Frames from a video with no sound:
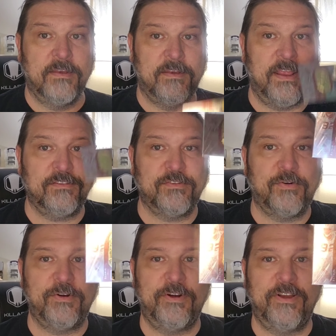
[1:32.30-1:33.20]
Next
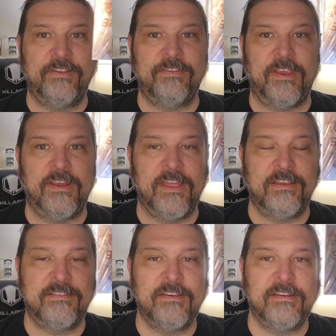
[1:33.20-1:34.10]
order is a
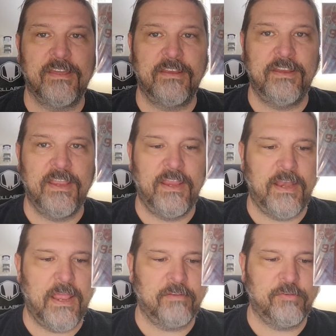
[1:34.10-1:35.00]
1998
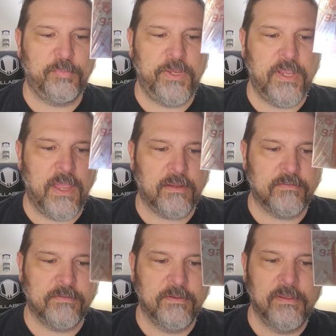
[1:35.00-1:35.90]

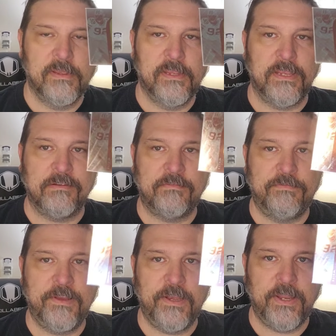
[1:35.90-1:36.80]
SPX
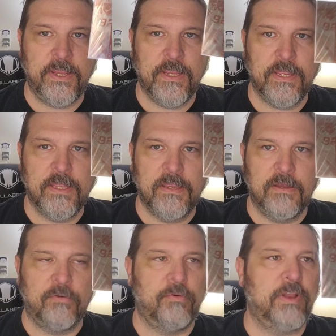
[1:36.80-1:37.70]
Infinity
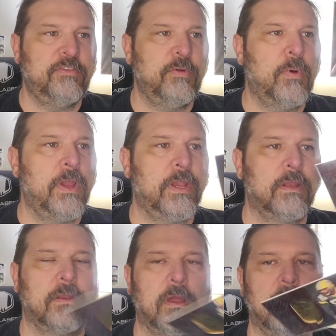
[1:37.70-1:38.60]
Reggie White
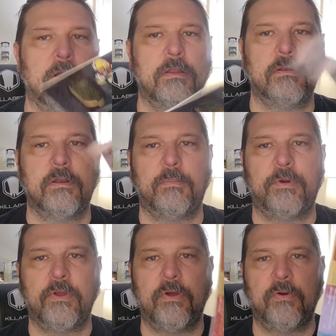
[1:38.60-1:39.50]
card,
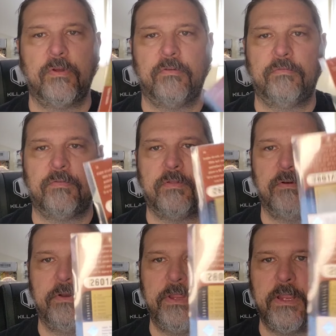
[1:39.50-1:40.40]
numbered out of
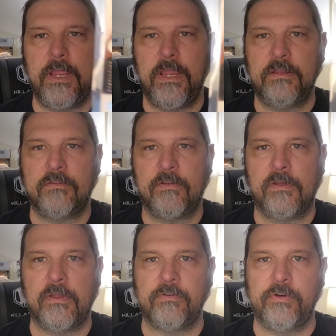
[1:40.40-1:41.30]

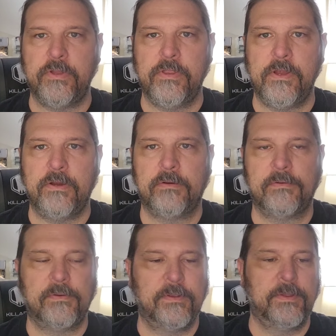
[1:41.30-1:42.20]
3,800 there.
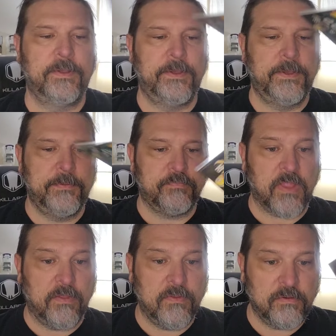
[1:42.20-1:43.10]

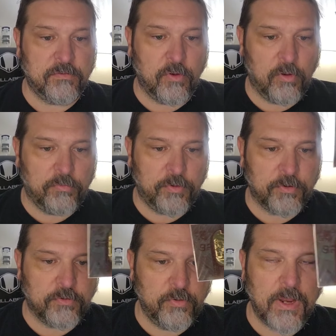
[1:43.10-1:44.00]
And this sold for
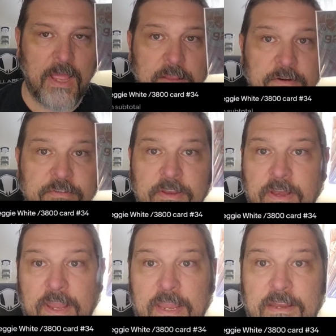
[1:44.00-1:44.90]

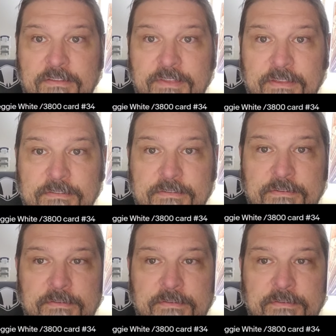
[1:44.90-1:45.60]
$2.80.